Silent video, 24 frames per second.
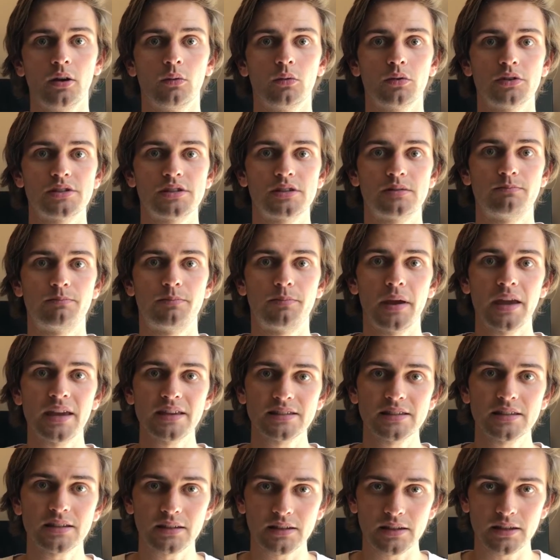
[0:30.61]
was
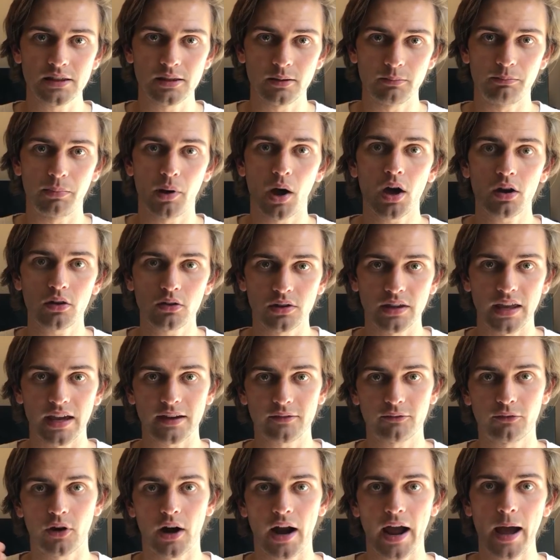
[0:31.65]
basically the
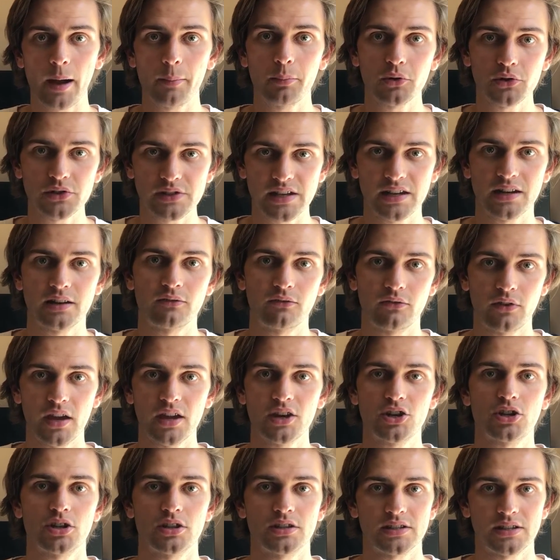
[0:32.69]
bottleneck for Apple's
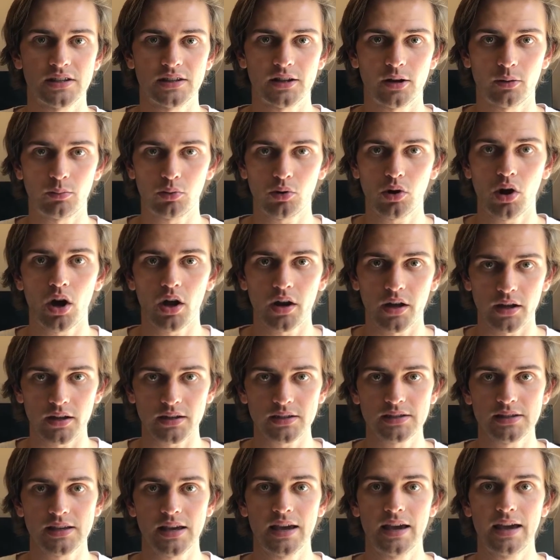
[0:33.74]
innovations in their
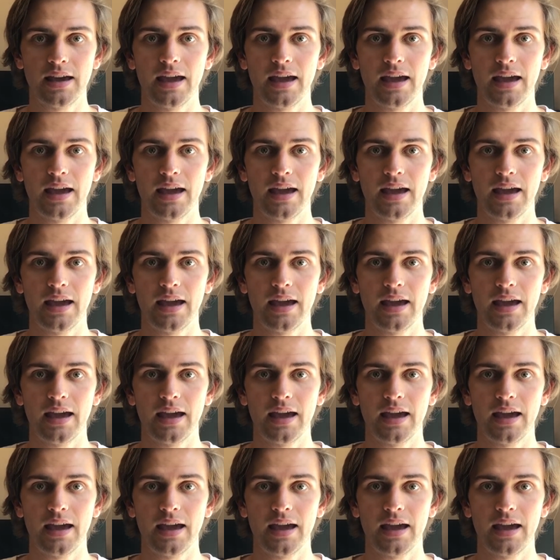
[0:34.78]
products.